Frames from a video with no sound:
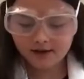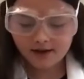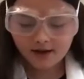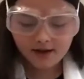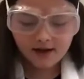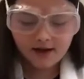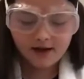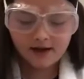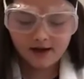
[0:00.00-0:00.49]

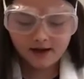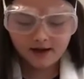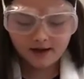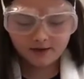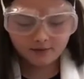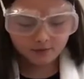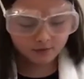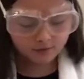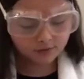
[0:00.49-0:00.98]

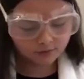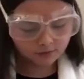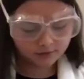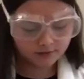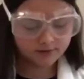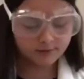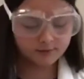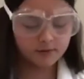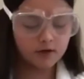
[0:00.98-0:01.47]
And, ooh,
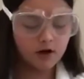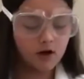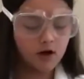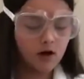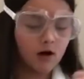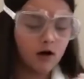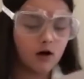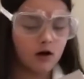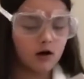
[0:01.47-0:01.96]
some
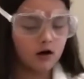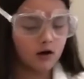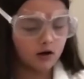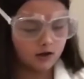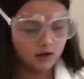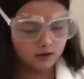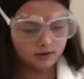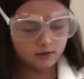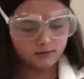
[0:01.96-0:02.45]

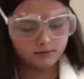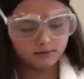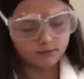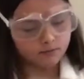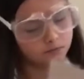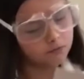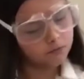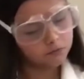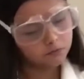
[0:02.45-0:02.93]
card.
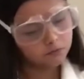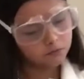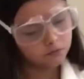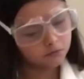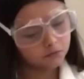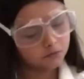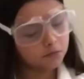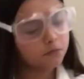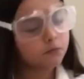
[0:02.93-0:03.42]

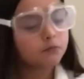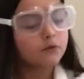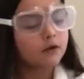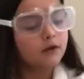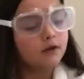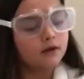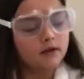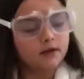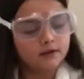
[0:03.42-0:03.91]

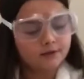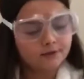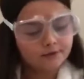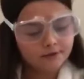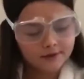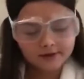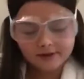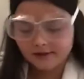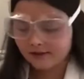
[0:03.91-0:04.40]

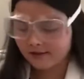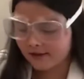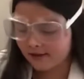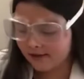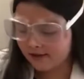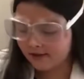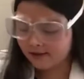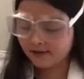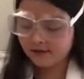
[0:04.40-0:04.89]

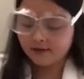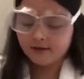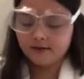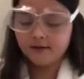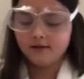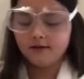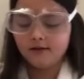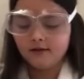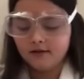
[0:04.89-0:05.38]
Interesting.
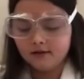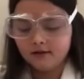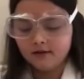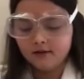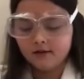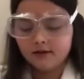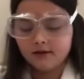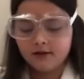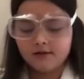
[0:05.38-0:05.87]

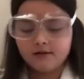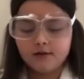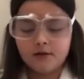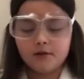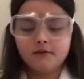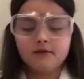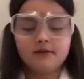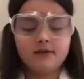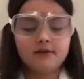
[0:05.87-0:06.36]
Okay, so
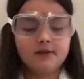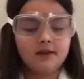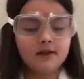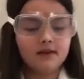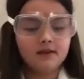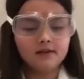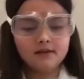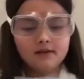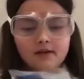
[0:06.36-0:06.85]

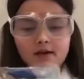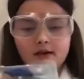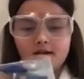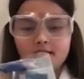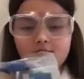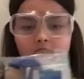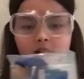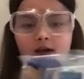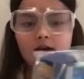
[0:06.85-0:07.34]
this is
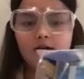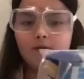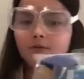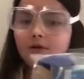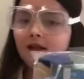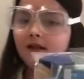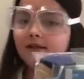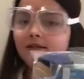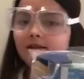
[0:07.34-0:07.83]
a
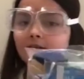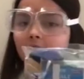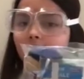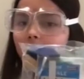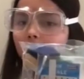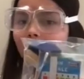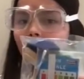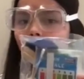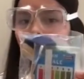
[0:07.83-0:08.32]
plastic
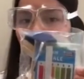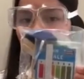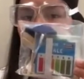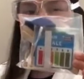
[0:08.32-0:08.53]
bag